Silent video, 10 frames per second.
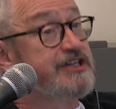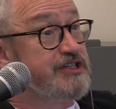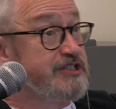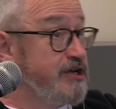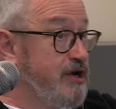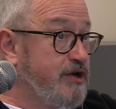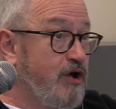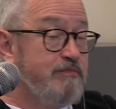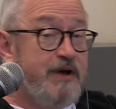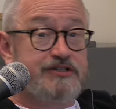That's you know
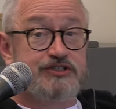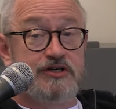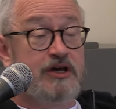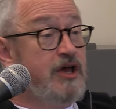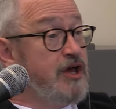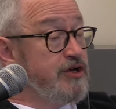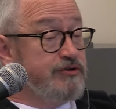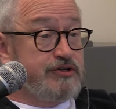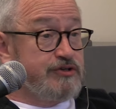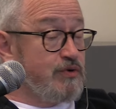going back to
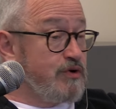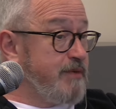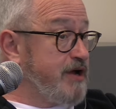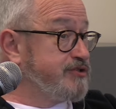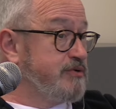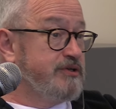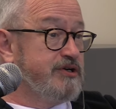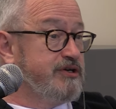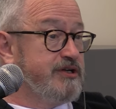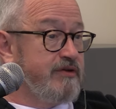talking about doing
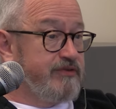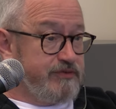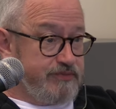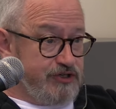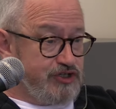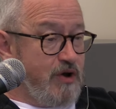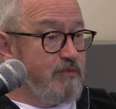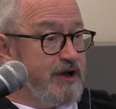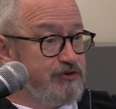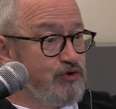the you know the the show
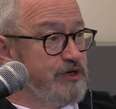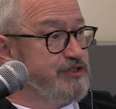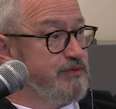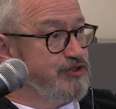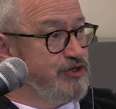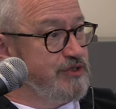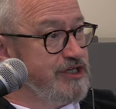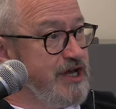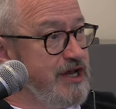about trees with Judi